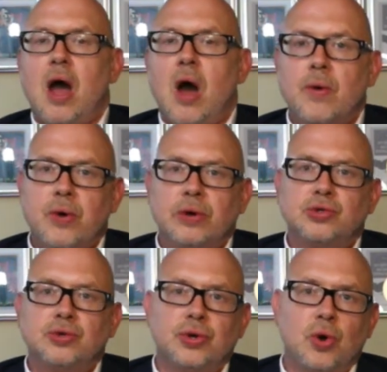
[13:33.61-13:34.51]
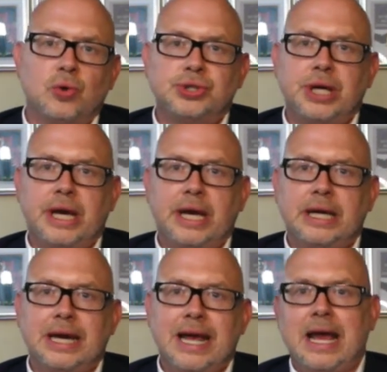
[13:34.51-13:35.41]
Are we going to
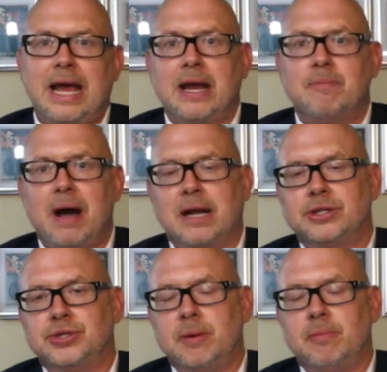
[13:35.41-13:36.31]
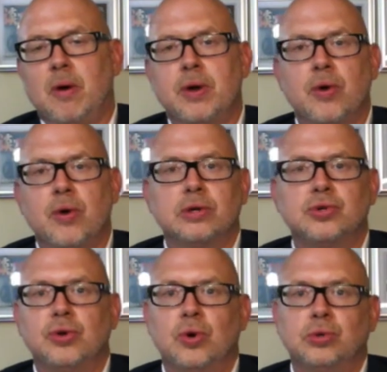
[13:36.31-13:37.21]
negotiate in partnership, or are we going to
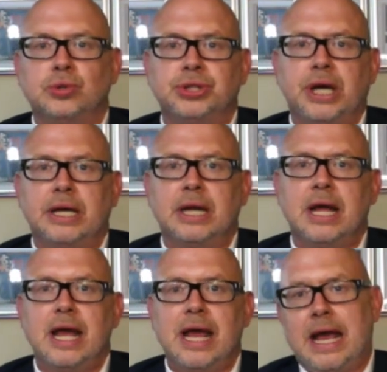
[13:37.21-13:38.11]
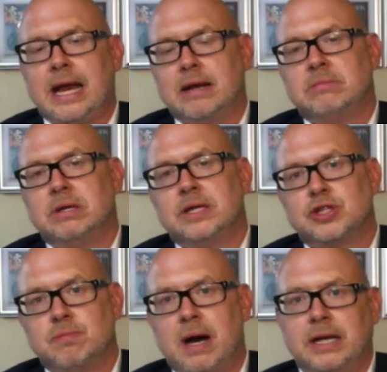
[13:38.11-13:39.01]
negotiate in
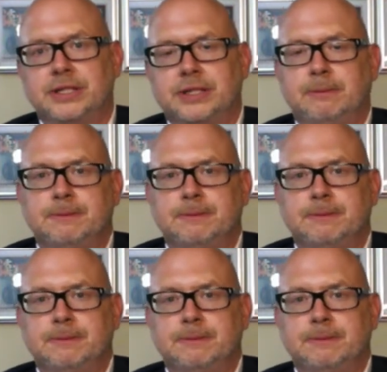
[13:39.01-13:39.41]
smartnership?